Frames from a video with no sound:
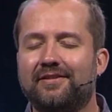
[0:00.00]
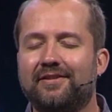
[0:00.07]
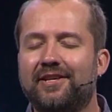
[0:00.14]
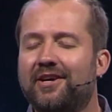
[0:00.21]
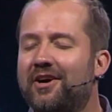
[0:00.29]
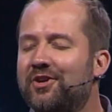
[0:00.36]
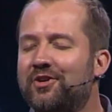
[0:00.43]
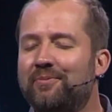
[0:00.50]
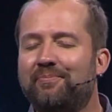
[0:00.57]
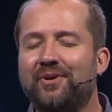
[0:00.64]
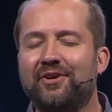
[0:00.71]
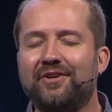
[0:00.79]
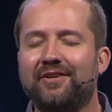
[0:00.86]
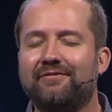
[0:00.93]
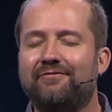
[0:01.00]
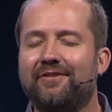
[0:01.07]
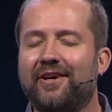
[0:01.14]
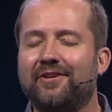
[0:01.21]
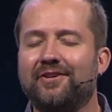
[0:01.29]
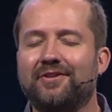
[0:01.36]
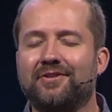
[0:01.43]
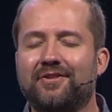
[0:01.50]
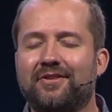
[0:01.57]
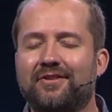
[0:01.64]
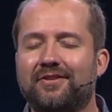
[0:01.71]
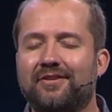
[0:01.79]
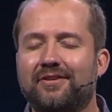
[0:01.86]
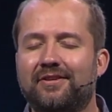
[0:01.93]
That 100 billion
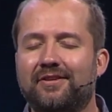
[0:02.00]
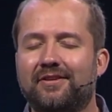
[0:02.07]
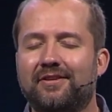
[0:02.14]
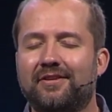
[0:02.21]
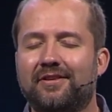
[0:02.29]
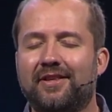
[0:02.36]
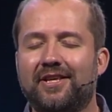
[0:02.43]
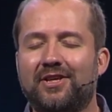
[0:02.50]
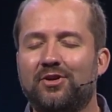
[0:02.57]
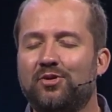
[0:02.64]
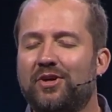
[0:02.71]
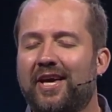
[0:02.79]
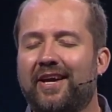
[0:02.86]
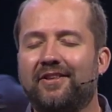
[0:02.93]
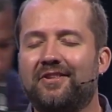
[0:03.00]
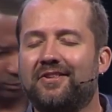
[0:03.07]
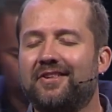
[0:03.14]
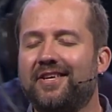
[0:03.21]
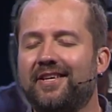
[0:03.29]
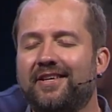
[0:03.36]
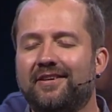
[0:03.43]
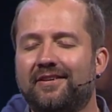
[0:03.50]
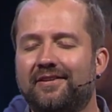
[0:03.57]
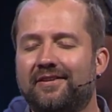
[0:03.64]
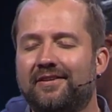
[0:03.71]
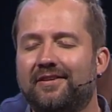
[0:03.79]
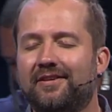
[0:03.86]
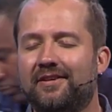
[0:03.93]
failures that you can't see
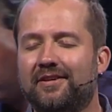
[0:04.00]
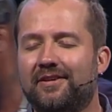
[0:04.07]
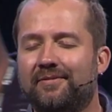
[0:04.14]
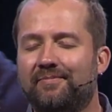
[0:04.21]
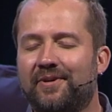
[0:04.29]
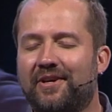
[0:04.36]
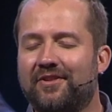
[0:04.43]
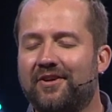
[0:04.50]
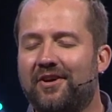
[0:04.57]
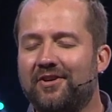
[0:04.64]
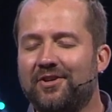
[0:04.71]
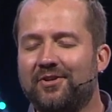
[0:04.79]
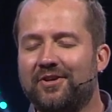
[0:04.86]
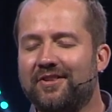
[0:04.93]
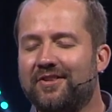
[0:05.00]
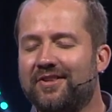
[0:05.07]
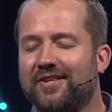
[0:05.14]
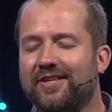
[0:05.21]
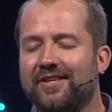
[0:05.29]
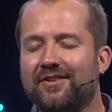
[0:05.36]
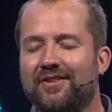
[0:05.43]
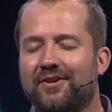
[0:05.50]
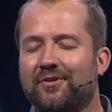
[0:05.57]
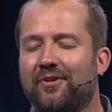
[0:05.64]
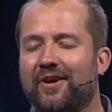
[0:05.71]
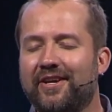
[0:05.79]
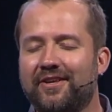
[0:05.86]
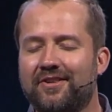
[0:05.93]
because all you can see is the
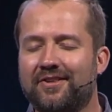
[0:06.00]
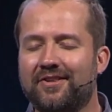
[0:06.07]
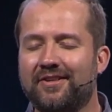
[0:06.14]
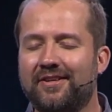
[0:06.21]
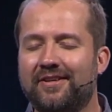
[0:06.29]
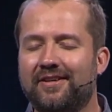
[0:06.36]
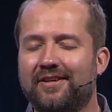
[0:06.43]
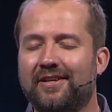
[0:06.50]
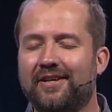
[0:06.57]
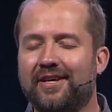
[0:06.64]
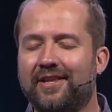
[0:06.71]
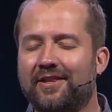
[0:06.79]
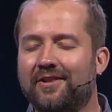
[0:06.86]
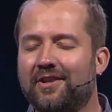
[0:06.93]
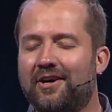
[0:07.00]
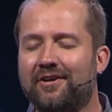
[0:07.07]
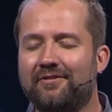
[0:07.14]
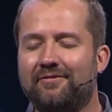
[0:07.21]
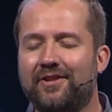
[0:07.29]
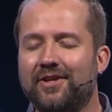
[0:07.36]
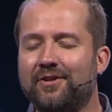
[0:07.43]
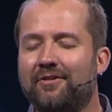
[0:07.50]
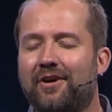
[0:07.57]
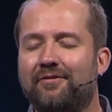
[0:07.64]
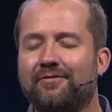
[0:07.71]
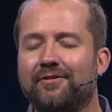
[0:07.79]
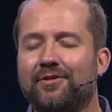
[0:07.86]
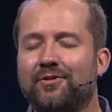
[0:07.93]
grace and the love that you've
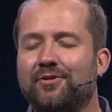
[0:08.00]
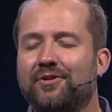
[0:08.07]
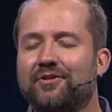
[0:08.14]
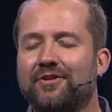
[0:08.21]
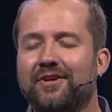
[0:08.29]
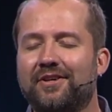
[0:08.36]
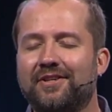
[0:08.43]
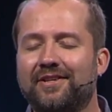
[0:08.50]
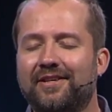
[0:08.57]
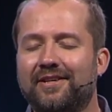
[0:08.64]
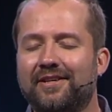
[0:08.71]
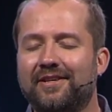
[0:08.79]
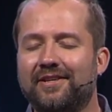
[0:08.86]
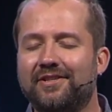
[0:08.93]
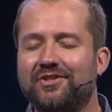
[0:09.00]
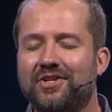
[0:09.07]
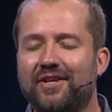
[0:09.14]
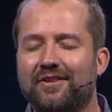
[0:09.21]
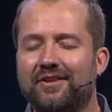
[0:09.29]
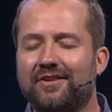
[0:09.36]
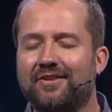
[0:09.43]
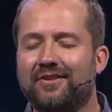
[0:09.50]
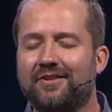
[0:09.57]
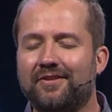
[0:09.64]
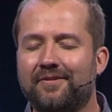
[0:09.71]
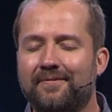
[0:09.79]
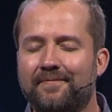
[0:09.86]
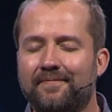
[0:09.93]
offered through your son, Jesus.